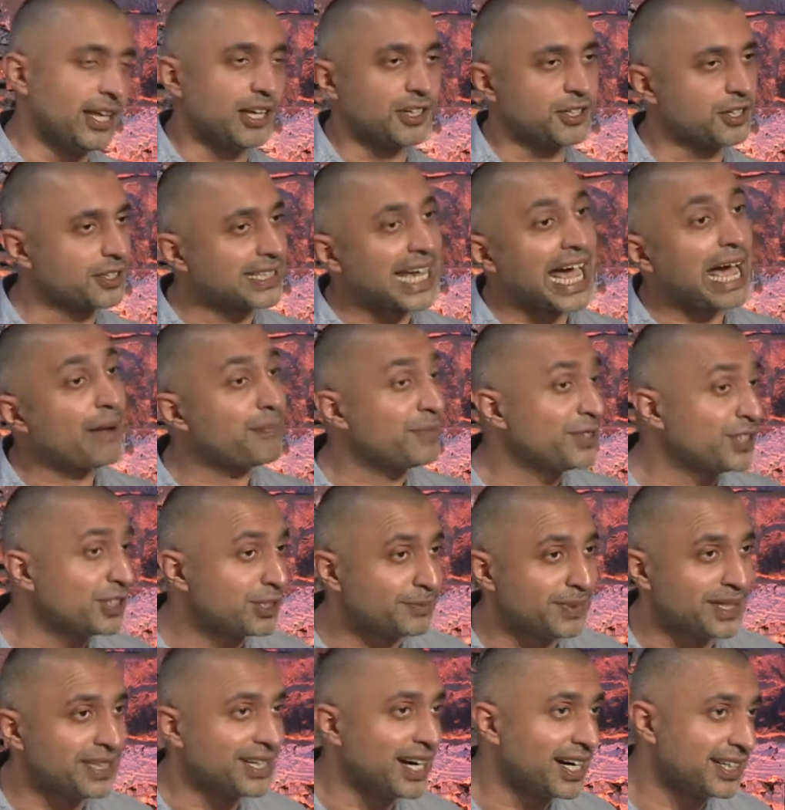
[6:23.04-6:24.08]
there'll just happen to
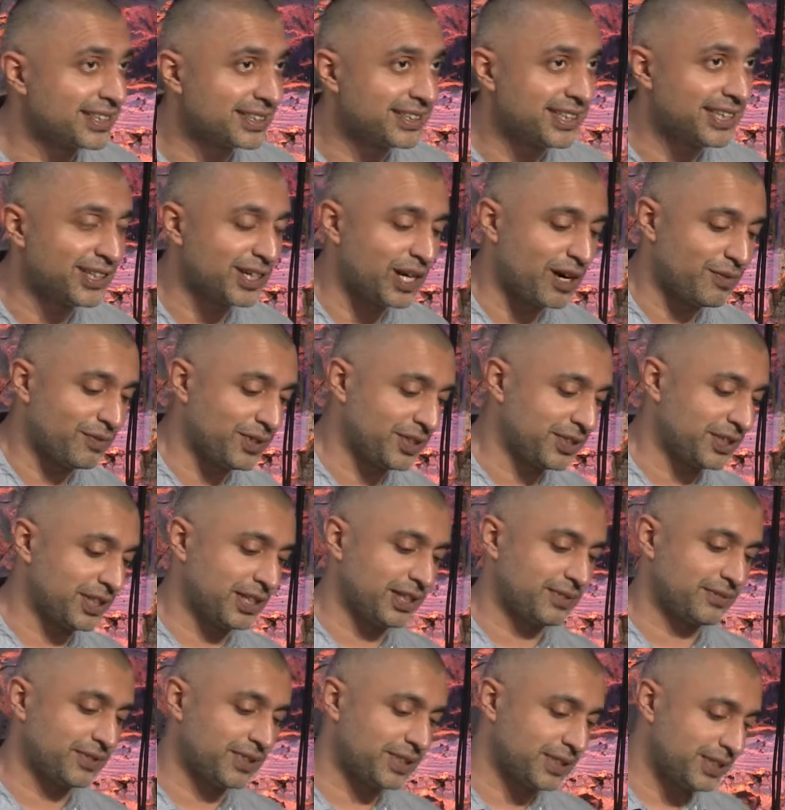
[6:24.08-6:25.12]
be nice tea and coffee
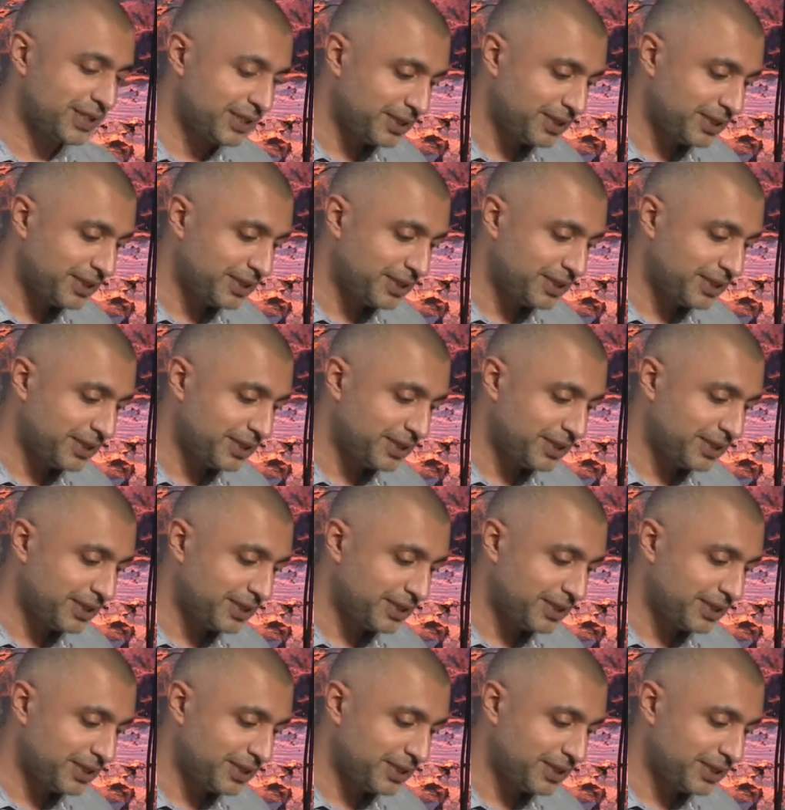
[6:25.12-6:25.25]
served.